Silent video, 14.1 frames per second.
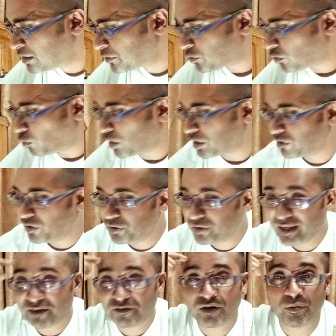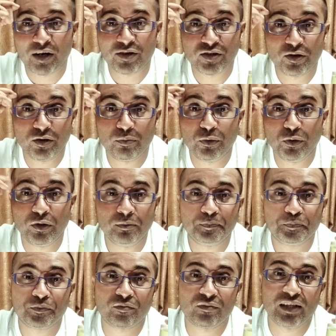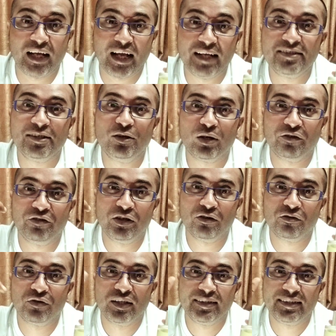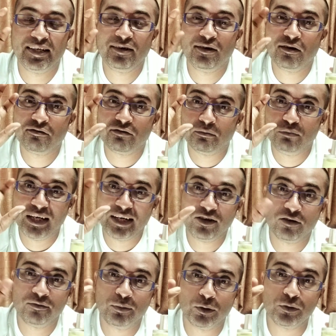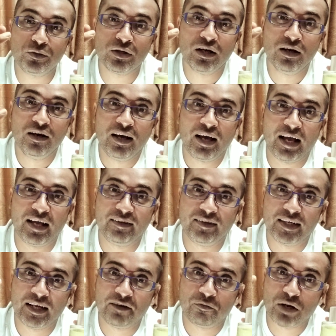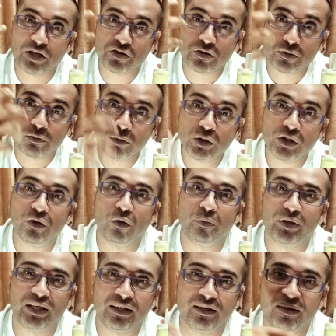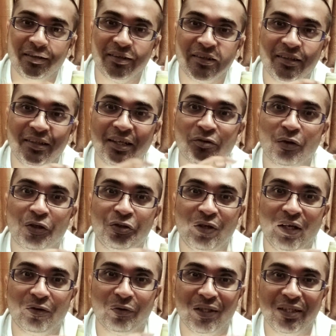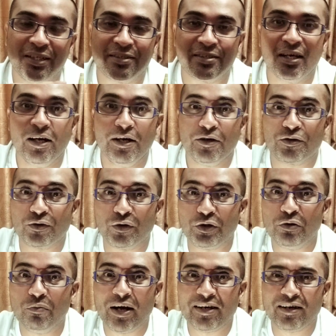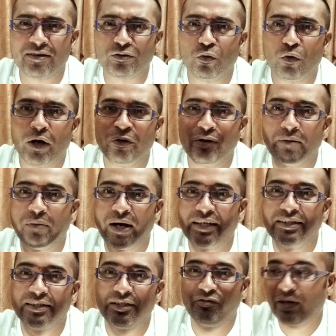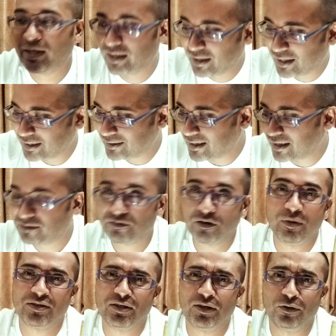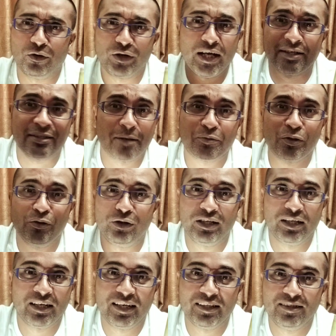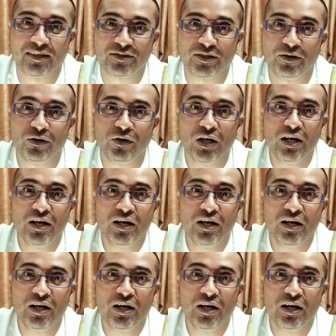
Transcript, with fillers: So whatever you get from Azzaro Pour Homme and Zino Davidoff, think of a blend of both and then have a much smoother opening. That's what you get with this. So you might ask, why would I buy this if I can get that from Azzaro? Yes, absolutely, you can get the Azzaro.